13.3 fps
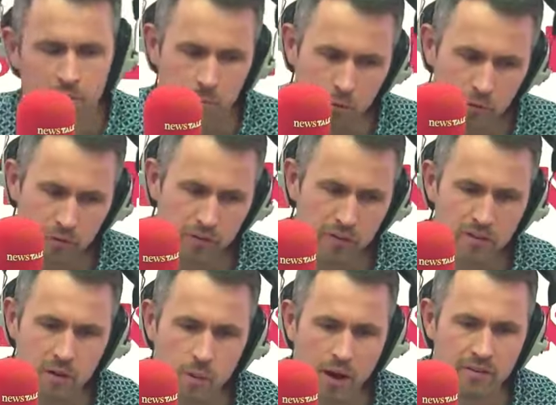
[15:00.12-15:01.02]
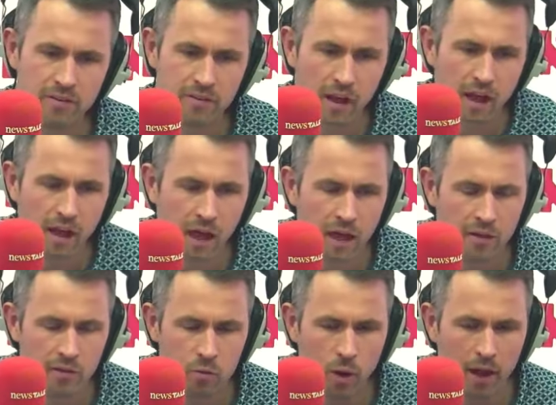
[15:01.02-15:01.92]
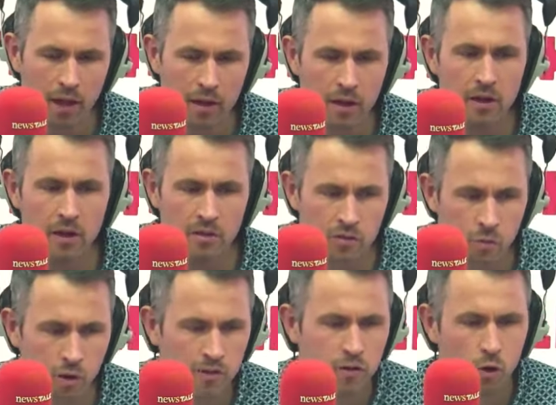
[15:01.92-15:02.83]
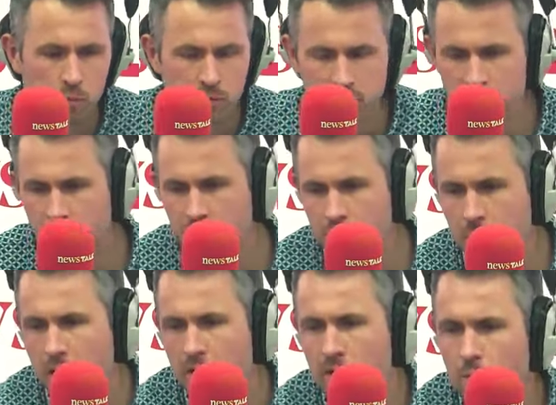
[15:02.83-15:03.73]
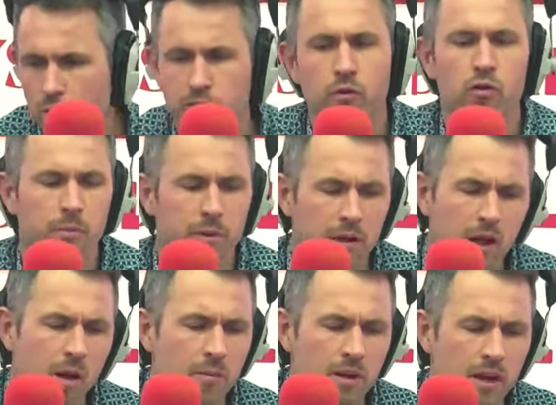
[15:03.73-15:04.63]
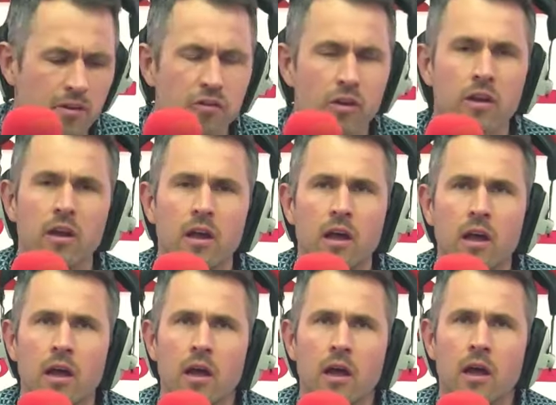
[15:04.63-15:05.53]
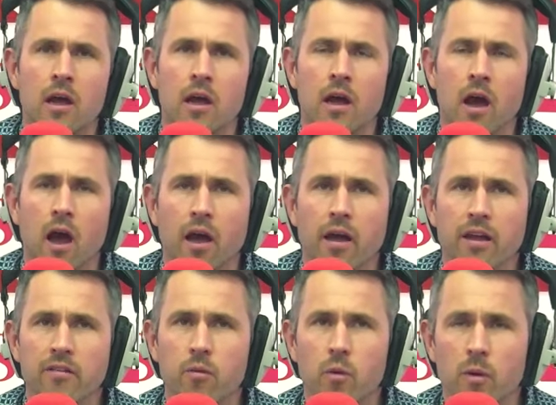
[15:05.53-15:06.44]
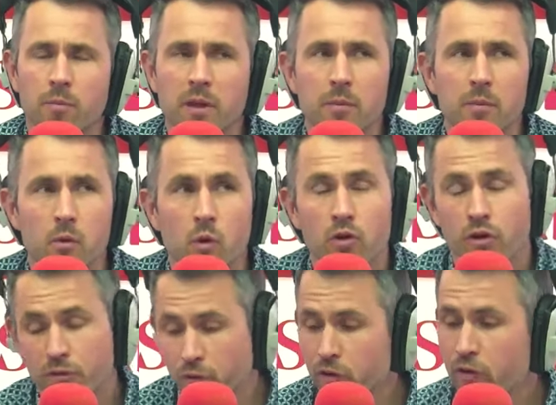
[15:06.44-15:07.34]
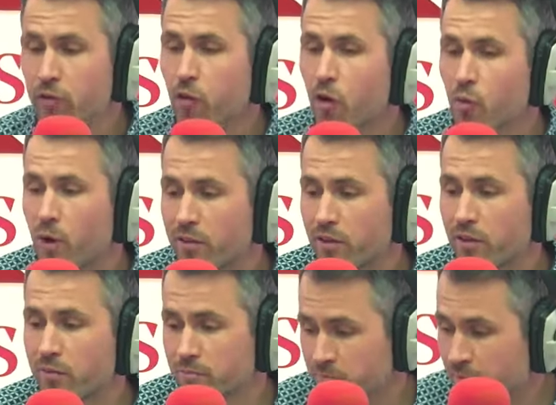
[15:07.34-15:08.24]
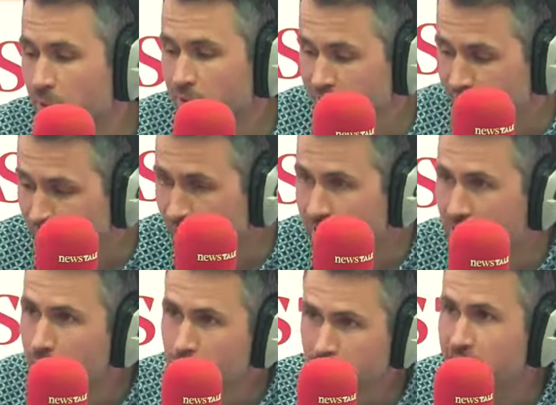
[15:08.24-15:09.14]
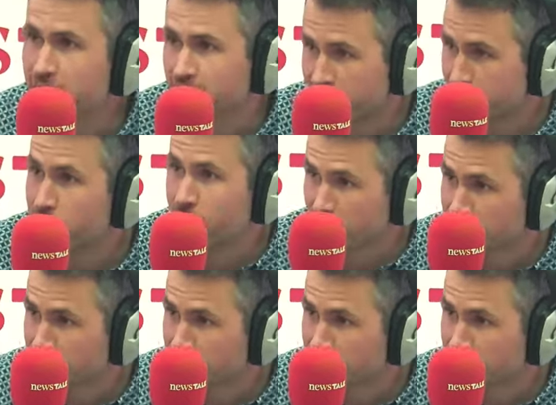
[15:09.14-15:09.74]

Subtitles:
moved to City West as well, to what is hoped is better and more suitable accommodation. I guess people wonder, first of all, whether they will stay there, because this was